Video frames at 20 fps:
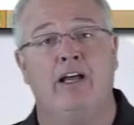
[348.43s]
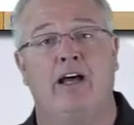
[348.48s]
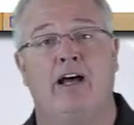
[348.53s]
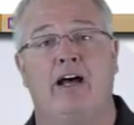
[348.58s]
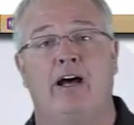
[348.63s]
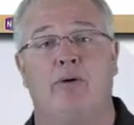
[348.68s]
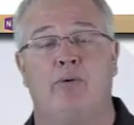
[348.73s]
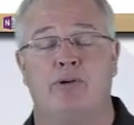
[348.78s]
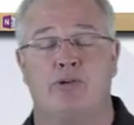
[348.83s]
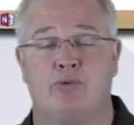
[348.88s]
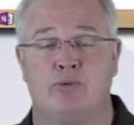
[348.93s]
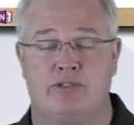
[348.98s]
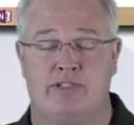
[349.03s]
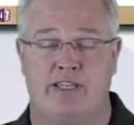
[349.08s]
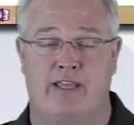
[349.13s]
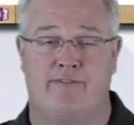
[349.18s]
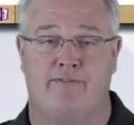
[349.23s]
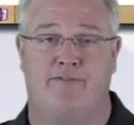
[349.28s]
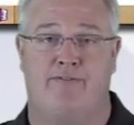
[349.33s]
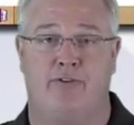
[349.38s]
which was
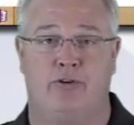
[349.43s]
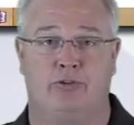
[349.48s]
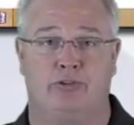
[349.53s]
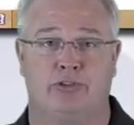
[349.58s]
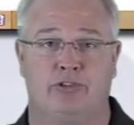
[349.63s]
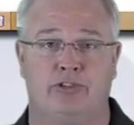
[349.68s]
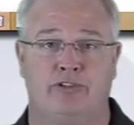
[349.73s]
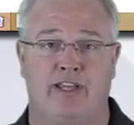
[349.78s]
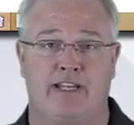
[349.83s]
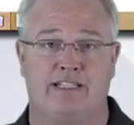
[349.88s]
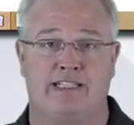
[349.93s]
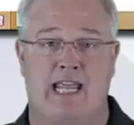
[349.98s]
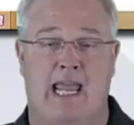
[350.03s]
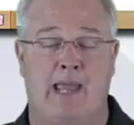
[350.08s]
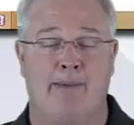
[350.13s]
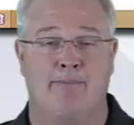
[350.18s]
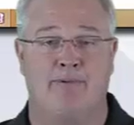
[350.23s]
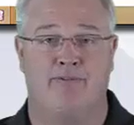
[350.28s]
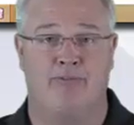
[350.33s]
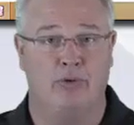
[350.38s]
that folder, that
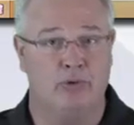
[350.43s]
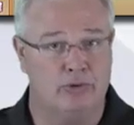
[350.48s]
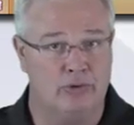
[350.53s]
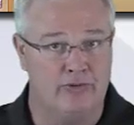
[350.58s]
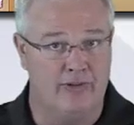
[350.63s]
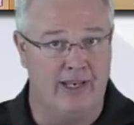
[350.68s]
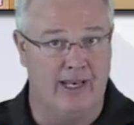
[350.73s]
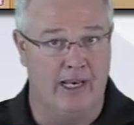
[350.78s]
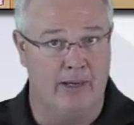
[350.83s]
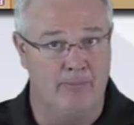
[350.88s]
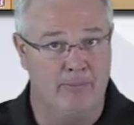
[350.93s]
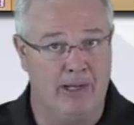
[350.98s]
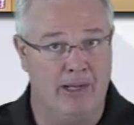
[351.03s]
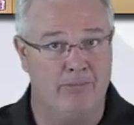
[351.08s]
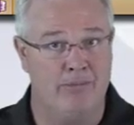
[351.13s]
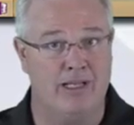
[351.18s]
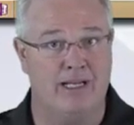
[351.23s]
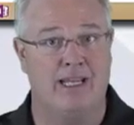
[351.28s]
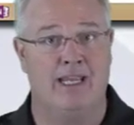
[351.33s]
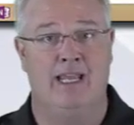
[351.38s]
tabbed folder that had
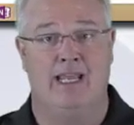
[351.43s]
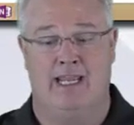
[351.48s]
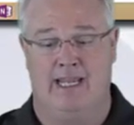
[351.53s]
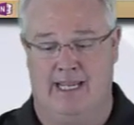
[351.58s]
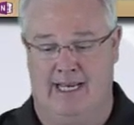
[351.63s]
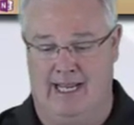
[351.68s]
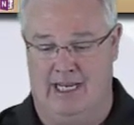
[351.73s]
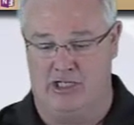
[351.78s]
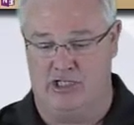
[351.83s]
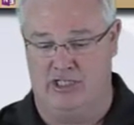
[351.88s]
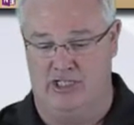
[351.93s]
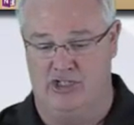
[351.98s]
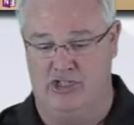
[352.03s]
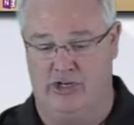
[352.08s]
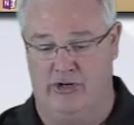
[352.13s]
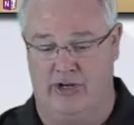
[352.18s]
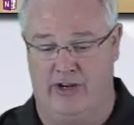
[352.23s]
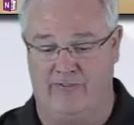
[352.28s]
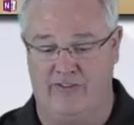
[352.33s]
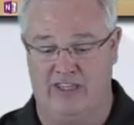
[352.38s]
public, it actually
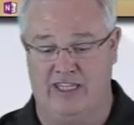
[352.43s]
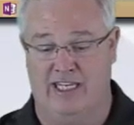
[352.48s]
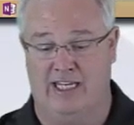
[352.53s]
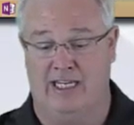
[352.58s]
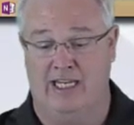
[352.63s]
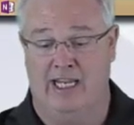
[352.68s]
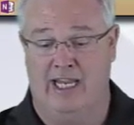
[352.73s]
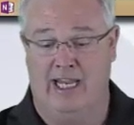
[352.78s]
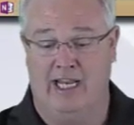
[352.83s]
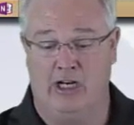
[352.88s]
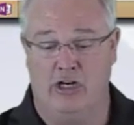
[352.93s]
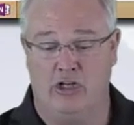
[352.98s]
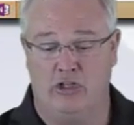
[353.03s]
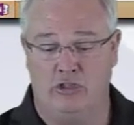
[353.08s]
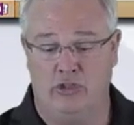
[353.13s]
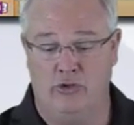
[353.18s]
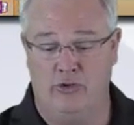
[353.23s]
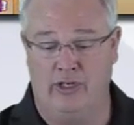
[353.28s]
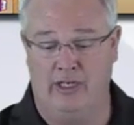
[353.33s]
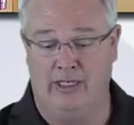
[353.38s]
shared everything,
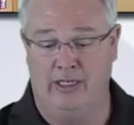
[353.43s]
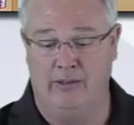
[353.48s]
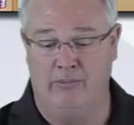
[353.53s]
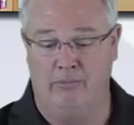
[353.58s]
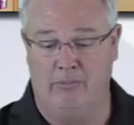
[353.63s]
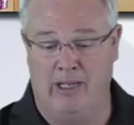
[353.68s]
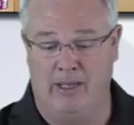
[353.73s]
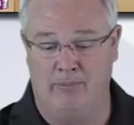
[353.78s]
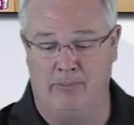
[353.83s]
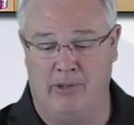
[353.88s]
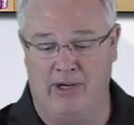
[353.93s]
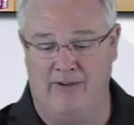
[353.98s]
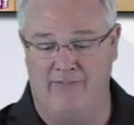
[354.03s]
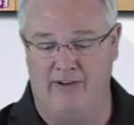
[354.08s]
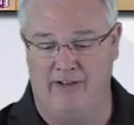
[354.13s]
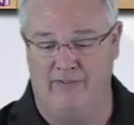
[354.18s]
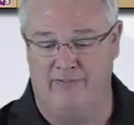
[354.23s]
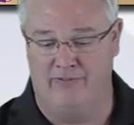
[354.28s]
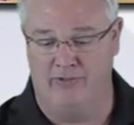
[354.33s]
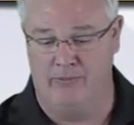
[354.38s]
including my
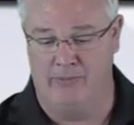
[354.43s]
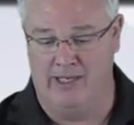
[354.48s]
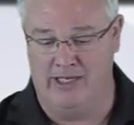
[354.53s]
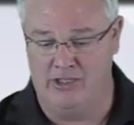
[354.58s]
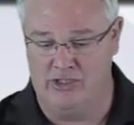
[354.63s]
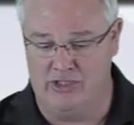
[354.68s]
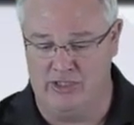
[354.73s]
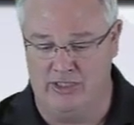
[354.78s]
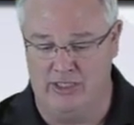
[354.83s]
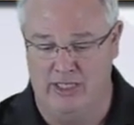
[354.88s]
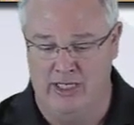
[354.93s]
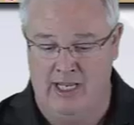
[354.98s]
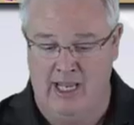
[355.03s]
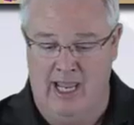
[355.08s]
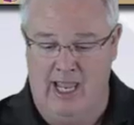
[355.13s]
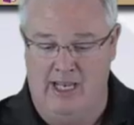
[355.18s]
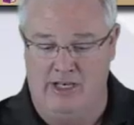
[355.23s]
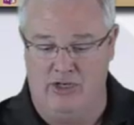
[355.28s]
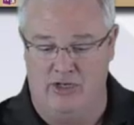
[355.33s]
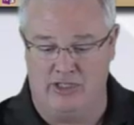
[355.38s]
private information.
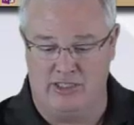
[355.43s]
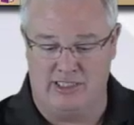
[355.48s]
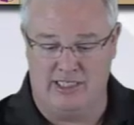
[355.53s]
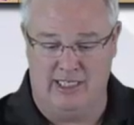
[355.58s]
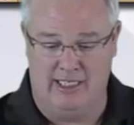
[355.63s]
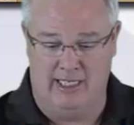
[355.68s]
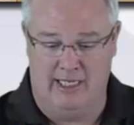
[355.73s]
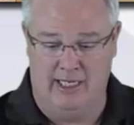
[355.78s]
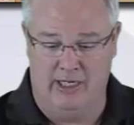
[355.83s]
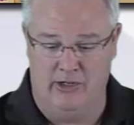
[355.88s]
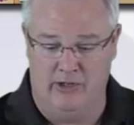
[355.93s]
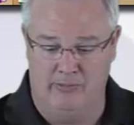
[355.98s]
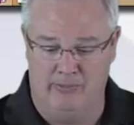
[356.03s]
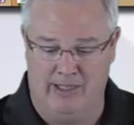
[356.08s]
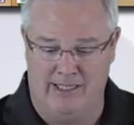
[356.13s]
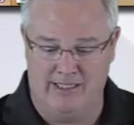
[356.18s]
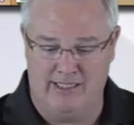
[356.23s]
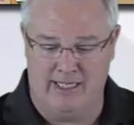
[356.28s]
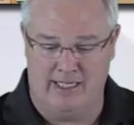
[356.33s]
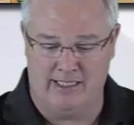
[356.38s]
And you can see here, it
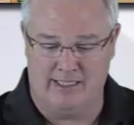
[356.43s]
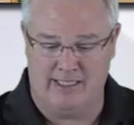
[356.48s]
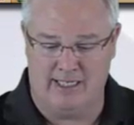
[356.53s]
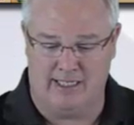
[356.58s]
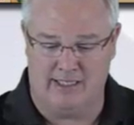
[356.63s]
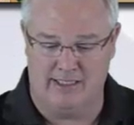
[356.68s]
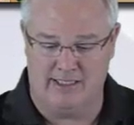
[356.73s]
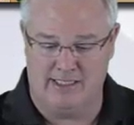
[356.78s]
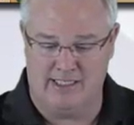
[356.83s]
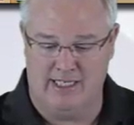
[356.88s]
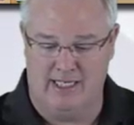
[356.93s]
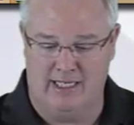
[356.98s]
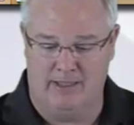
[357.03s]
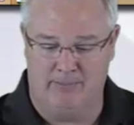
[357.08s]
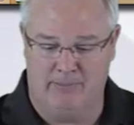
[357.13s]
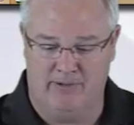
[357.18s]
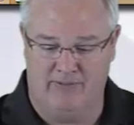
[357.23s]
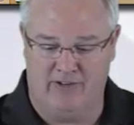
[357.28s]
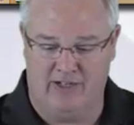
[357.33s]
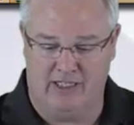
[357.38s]
might take a second to
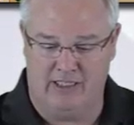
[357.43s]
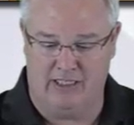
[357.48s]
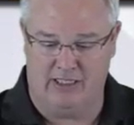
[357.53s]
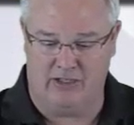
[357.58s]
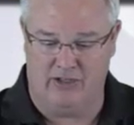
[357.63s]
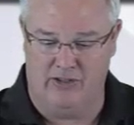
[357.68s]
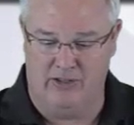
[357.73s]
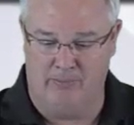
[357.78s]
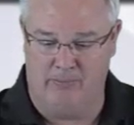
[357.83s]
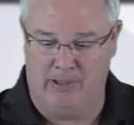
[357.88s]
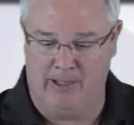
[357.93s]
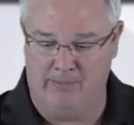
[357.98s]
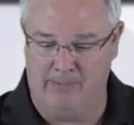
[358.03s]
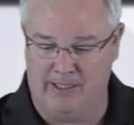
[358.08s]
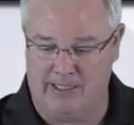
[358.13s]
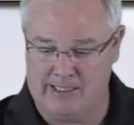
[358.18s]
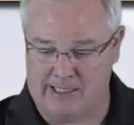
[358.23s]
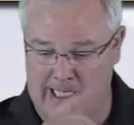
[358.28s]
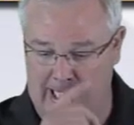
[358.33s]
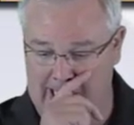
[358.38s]
sync, but if I click on the
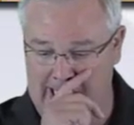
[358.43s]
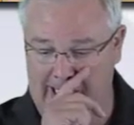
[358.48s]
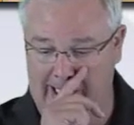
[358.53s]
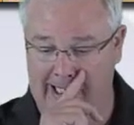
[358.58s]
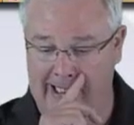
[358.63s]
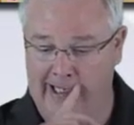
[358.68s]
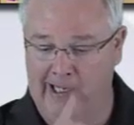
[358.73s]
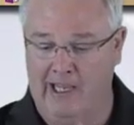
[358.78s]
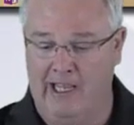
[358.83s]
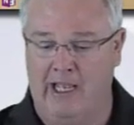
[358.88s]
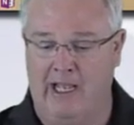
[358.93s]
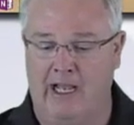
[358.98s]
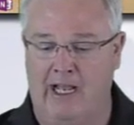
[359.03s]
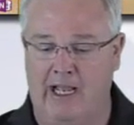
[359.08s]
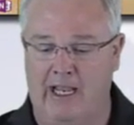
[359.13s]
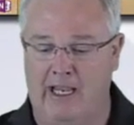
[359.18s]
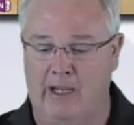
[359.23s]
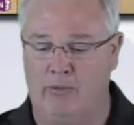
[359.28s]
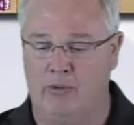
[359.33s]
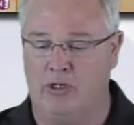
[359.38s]
public side,
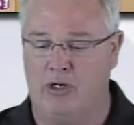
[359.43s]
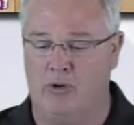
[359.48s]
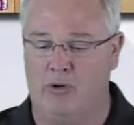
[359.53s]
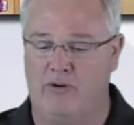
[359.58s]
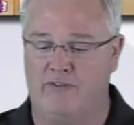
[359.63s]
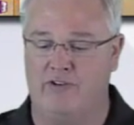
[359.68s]
it will go